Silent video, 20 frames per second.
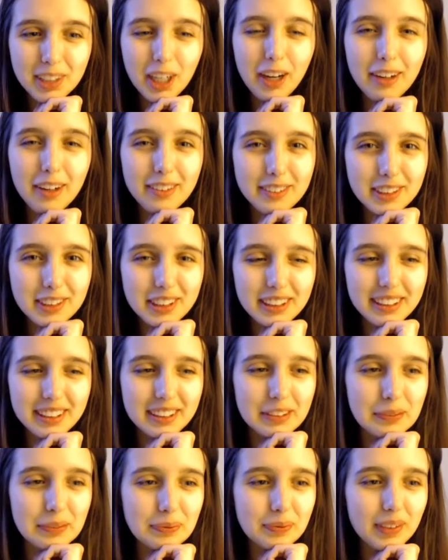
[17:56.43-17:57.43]
Oh,
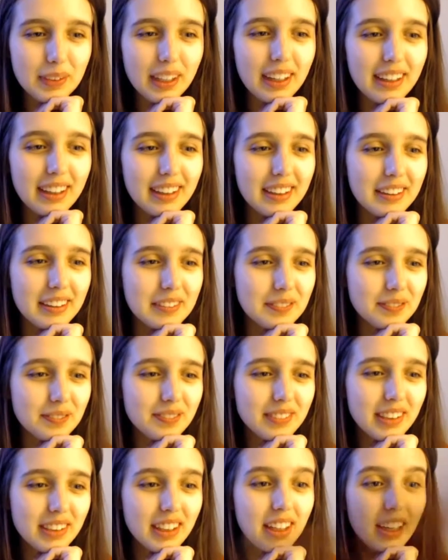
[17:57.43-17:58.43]
sure.
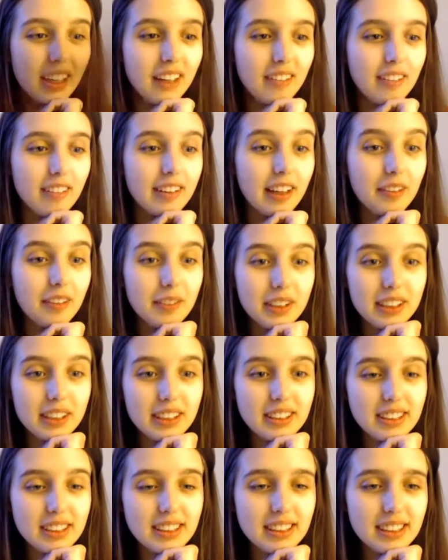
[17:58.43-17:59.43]
Well, that
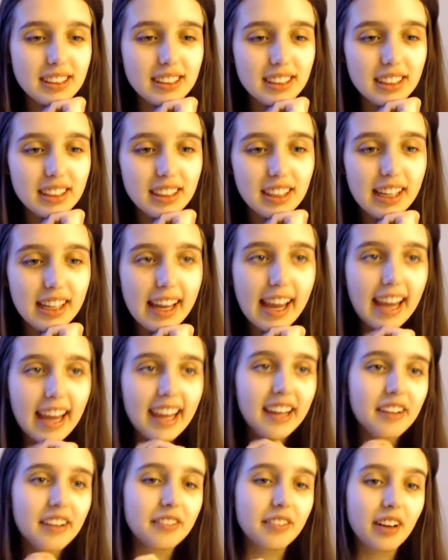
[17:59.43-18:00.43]
was
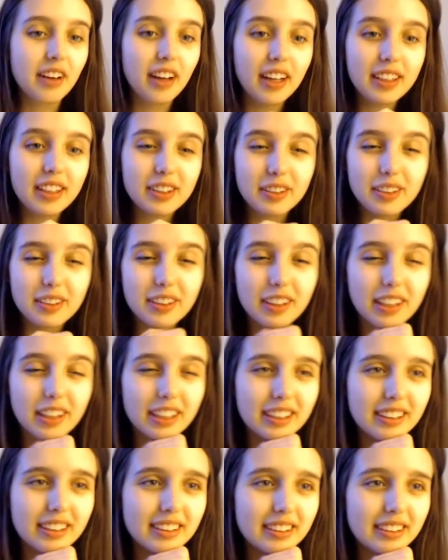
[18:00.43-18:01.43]
Anirroc, or
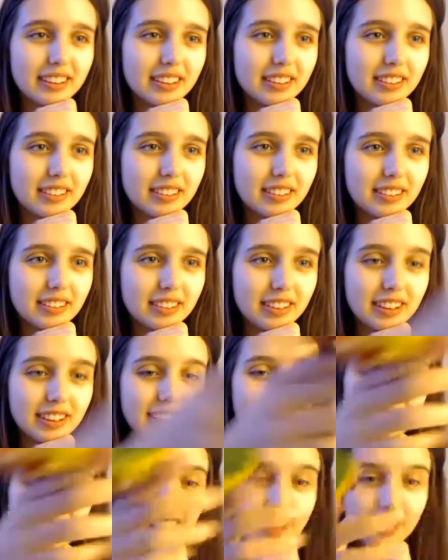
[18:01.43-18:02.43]
our good
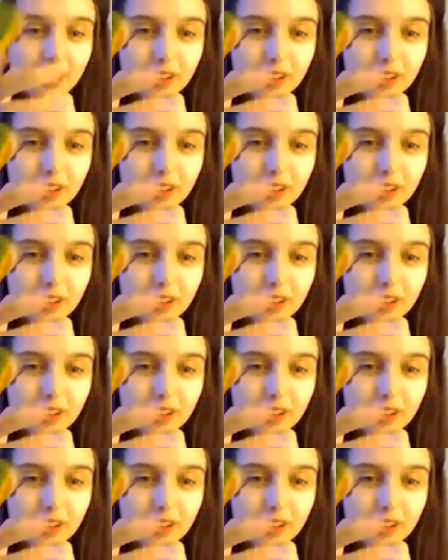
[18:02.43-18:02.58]
lady